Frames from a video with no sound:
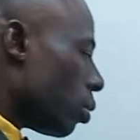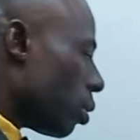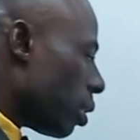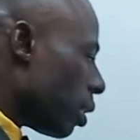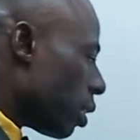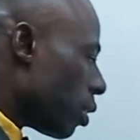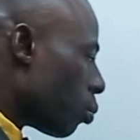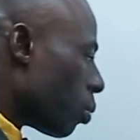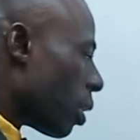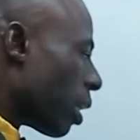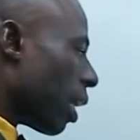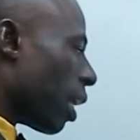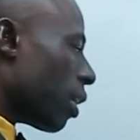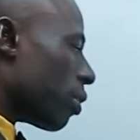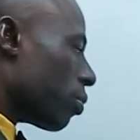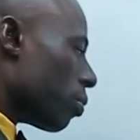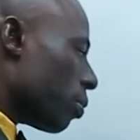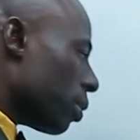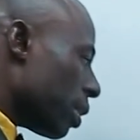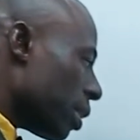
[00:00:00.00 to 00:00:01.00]
This will
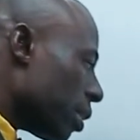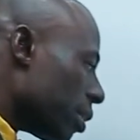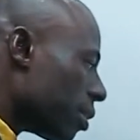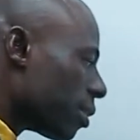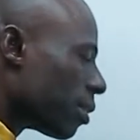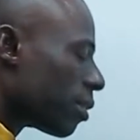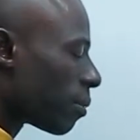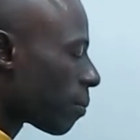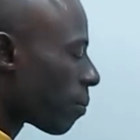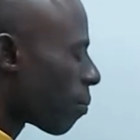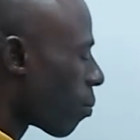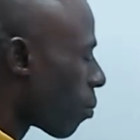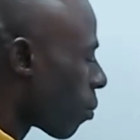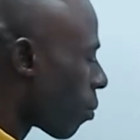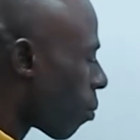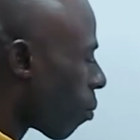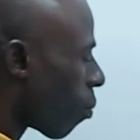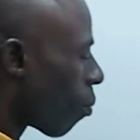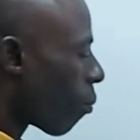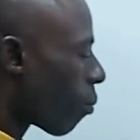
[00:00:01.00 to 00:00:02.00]
cancel this.
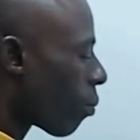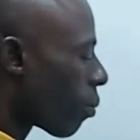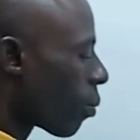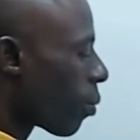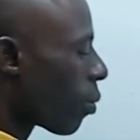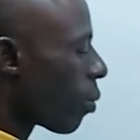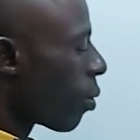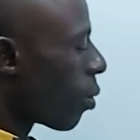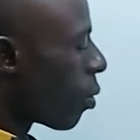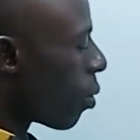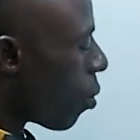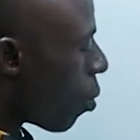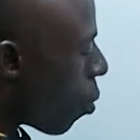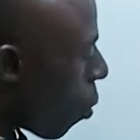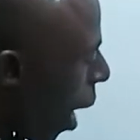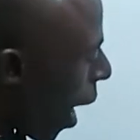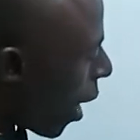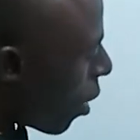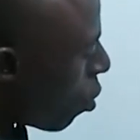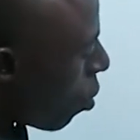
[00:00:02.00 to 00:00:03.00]

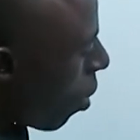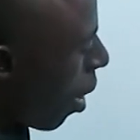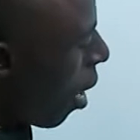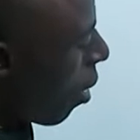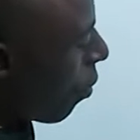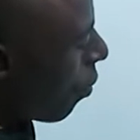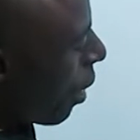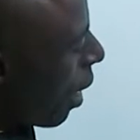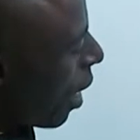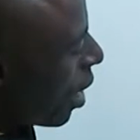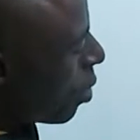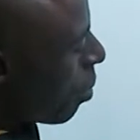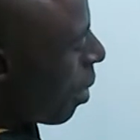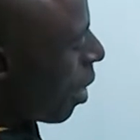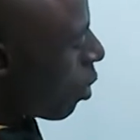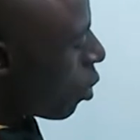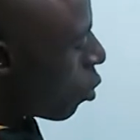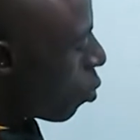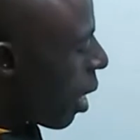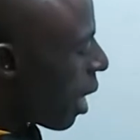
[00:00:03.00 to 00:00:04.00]
While you have x
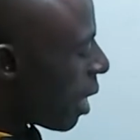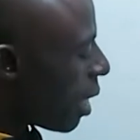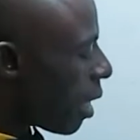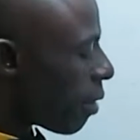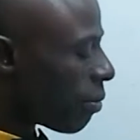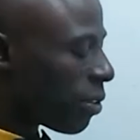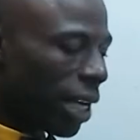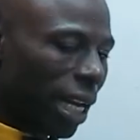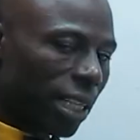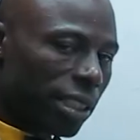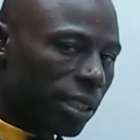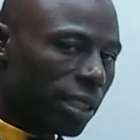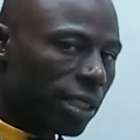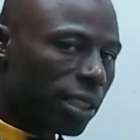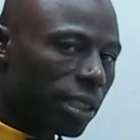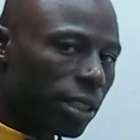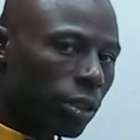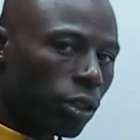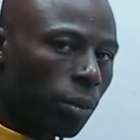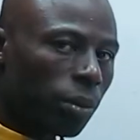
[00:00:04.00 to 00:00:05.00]
minus 1 left at
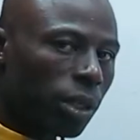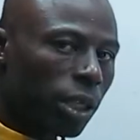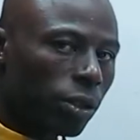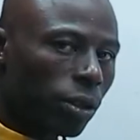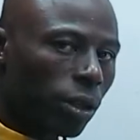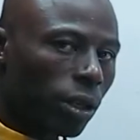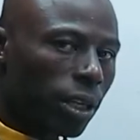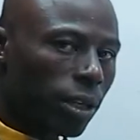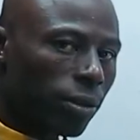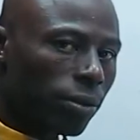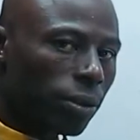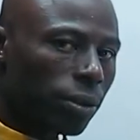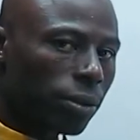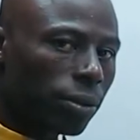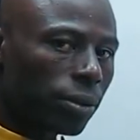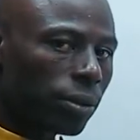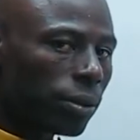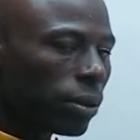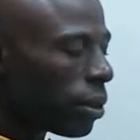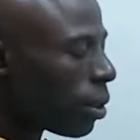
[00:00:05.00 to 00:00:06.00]
the denominator level,
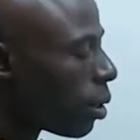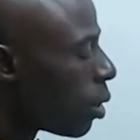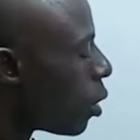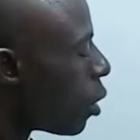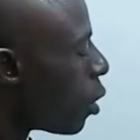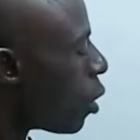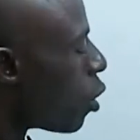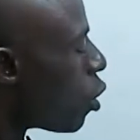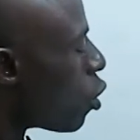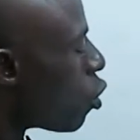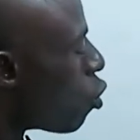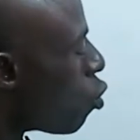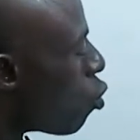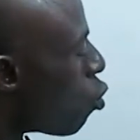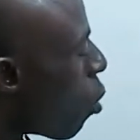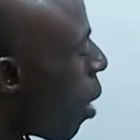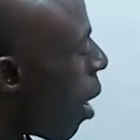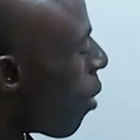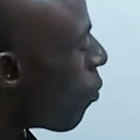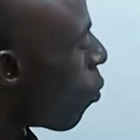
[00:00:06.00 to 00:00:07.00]

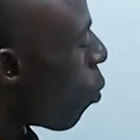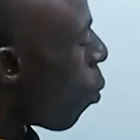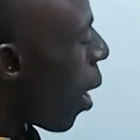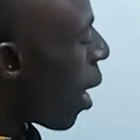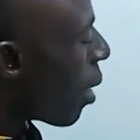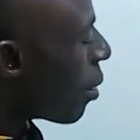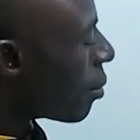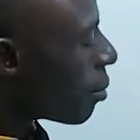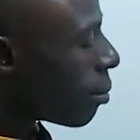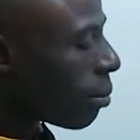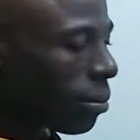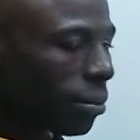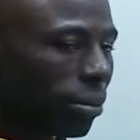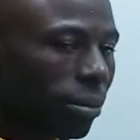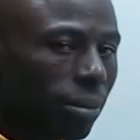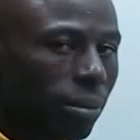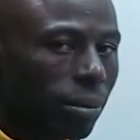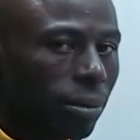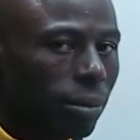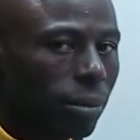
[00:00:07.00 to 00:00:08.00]
you have 1.
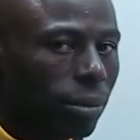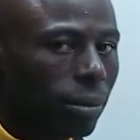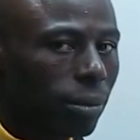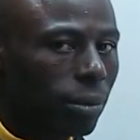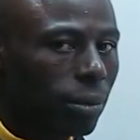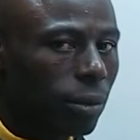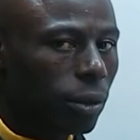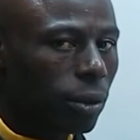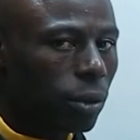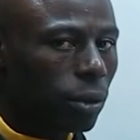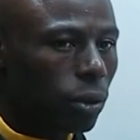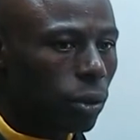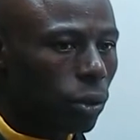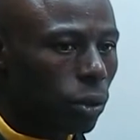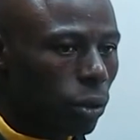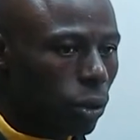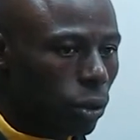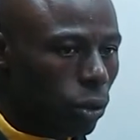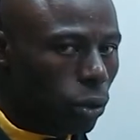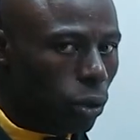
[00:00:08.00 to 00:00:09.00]

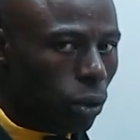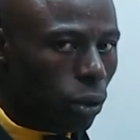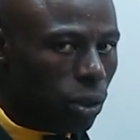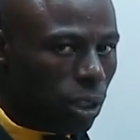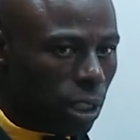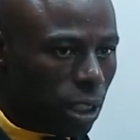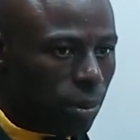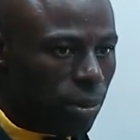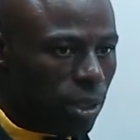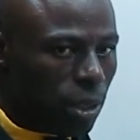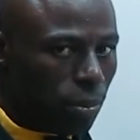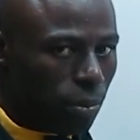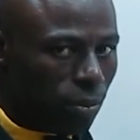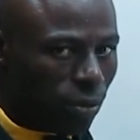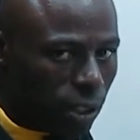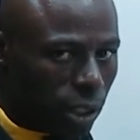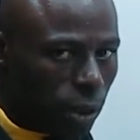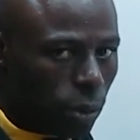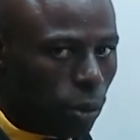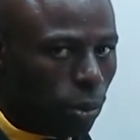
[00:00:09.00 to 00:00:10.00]
Though it seems
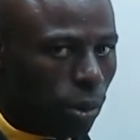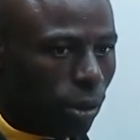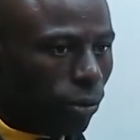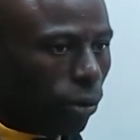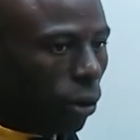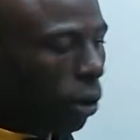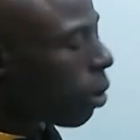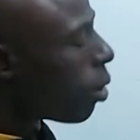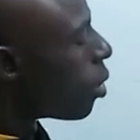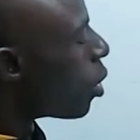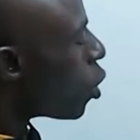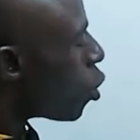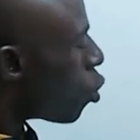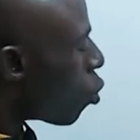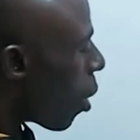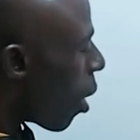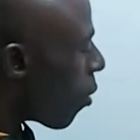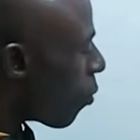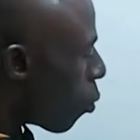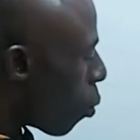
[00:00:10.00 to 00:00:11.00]
invisible before,
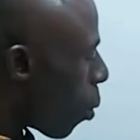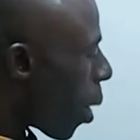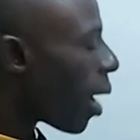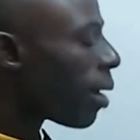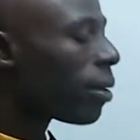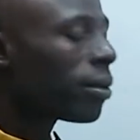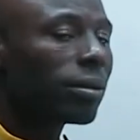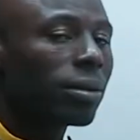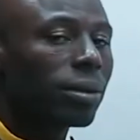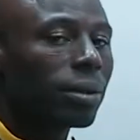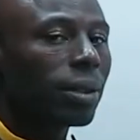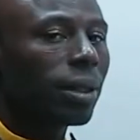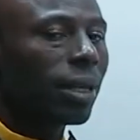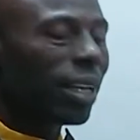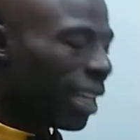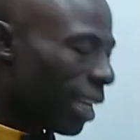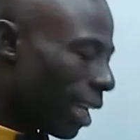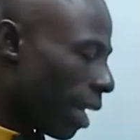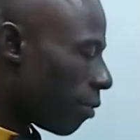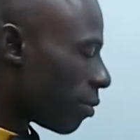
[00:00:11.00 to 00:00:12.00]
you have 1
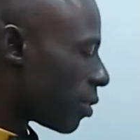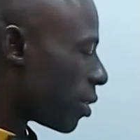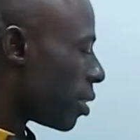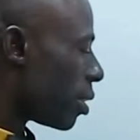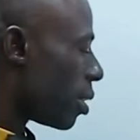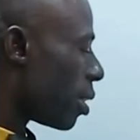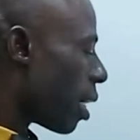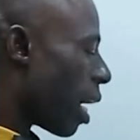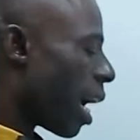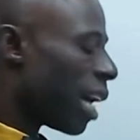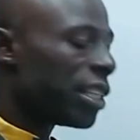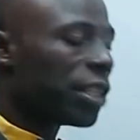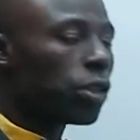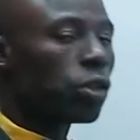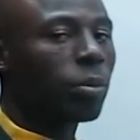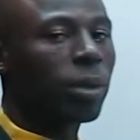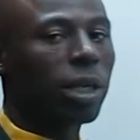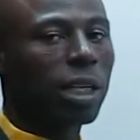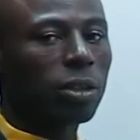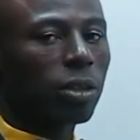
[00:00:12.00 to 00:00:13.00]
left at the
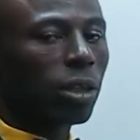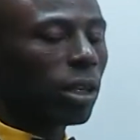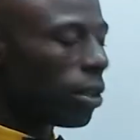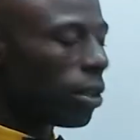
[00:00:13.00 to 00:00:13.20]
numerator